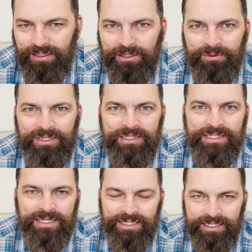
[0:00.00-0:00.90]
Anyways,
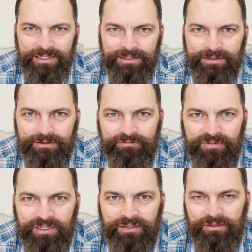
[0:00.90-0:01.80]

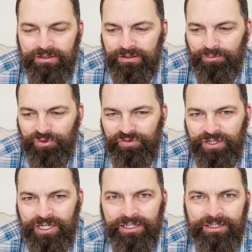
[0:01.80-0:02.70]
moving
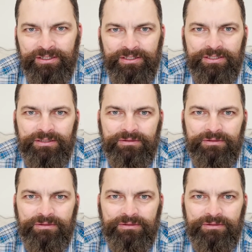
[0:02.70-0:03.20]
on, I'll